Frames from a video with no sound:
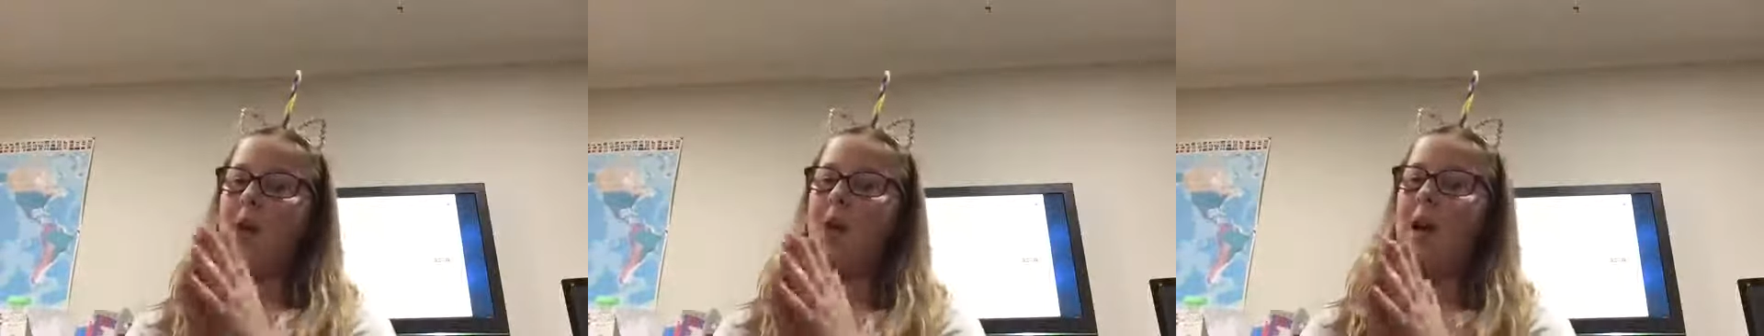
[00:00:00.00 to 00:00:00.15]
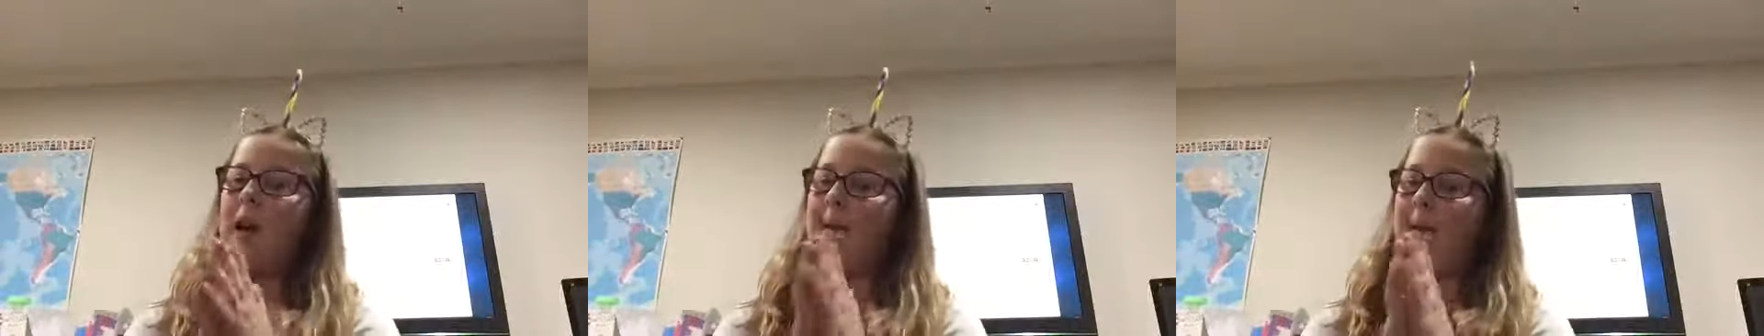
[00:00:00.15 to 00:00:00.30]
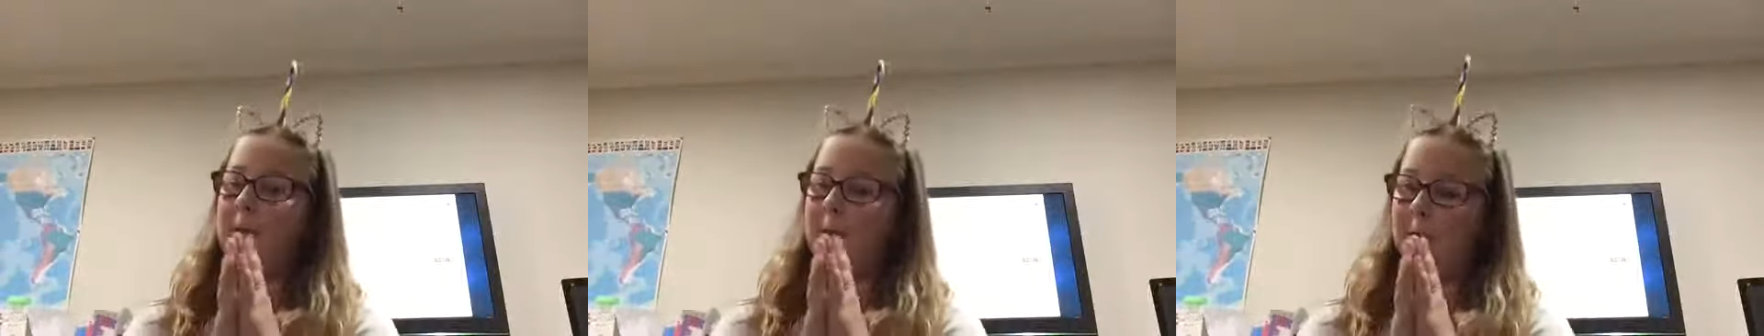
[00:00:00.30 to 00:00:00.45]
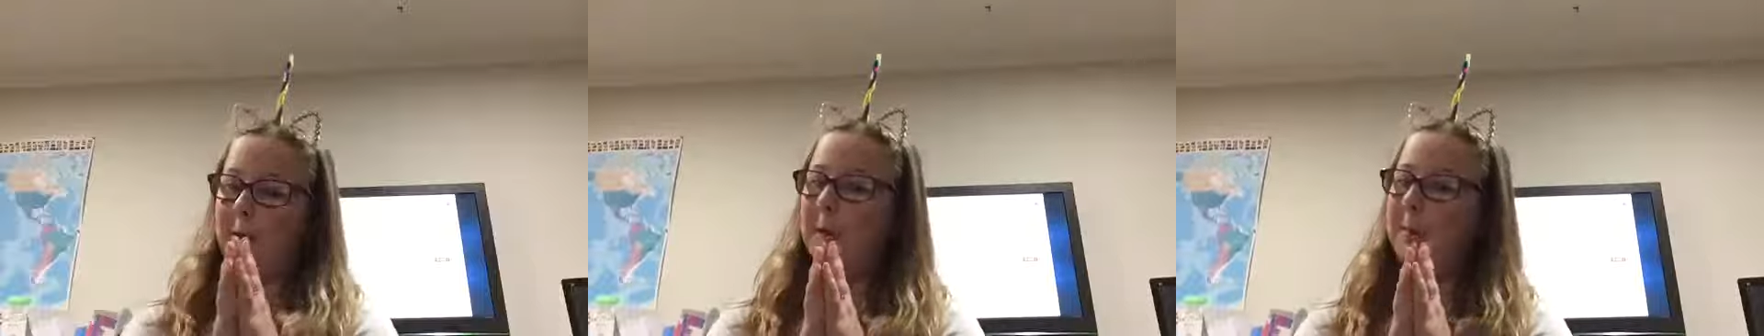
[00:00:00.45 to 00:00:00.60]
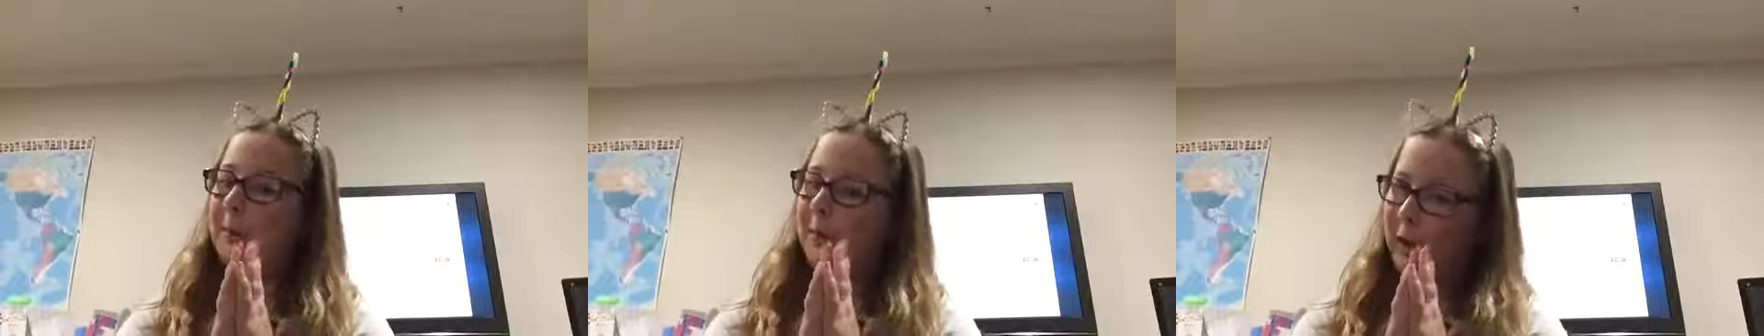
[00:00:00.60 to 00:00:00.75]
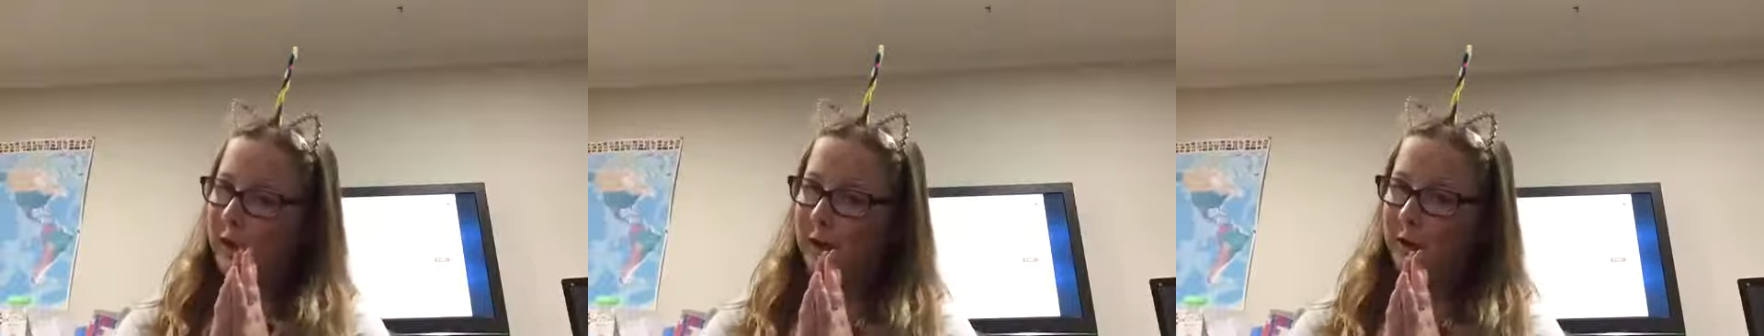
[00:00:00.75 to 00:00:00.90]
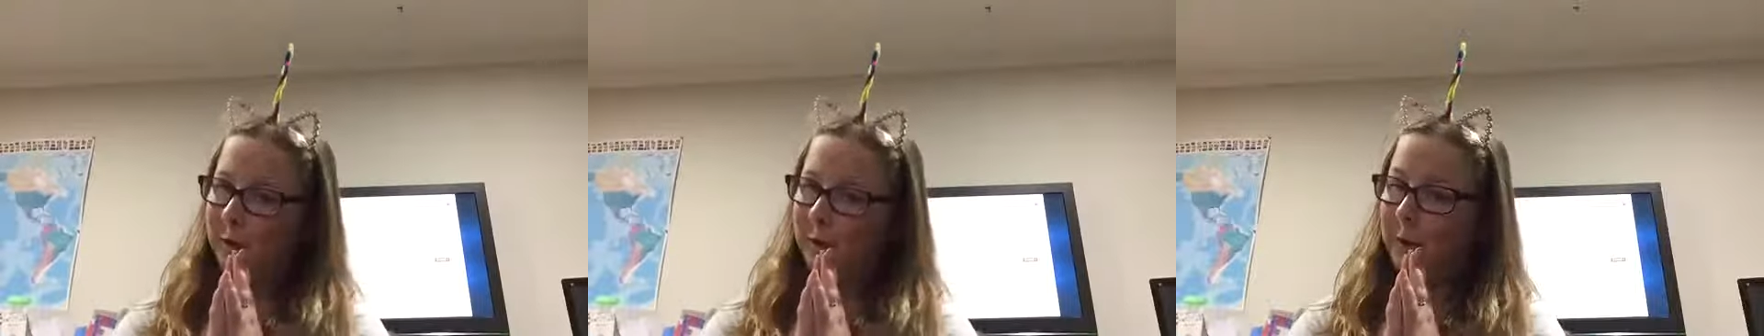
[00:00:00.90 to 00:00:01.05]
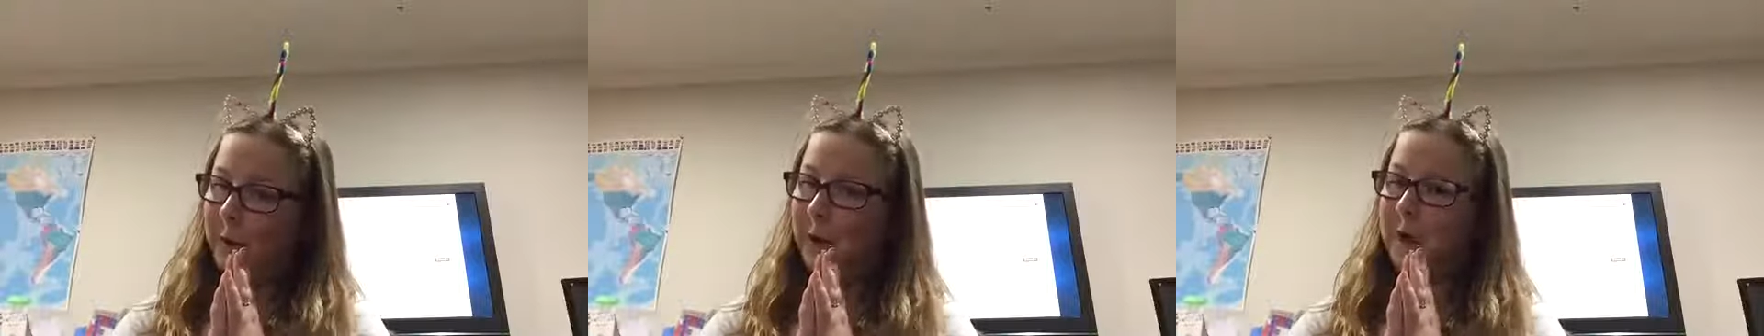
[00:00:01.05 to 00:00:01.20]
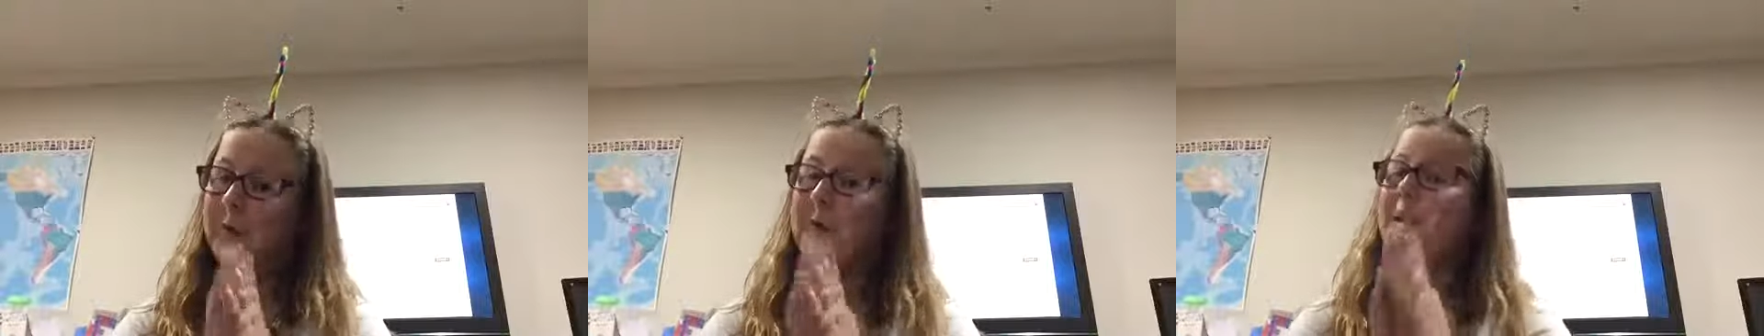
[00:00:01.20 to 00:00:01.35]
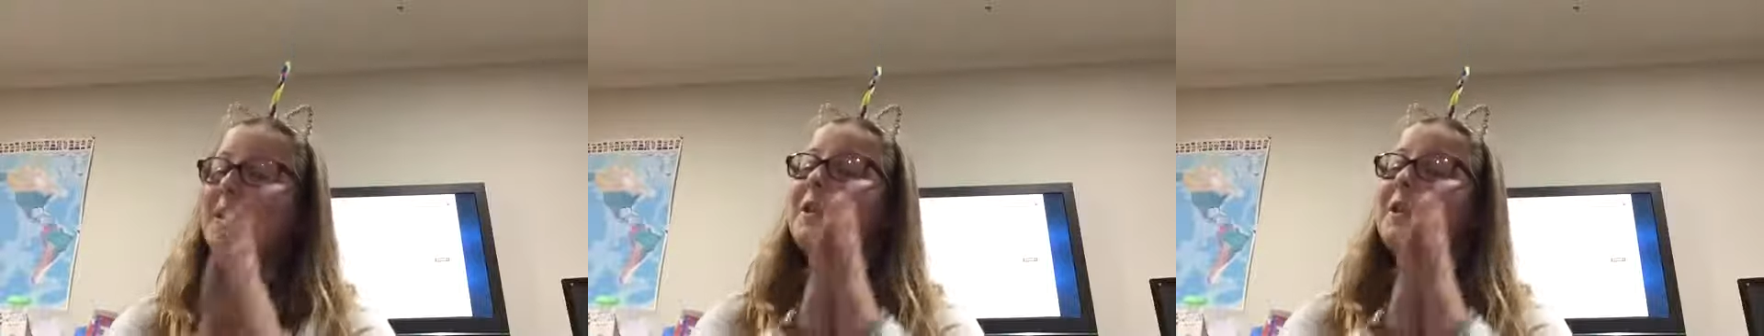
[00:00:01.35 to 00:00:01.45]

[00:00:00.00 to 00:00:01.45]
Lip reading: I'm very proud of her.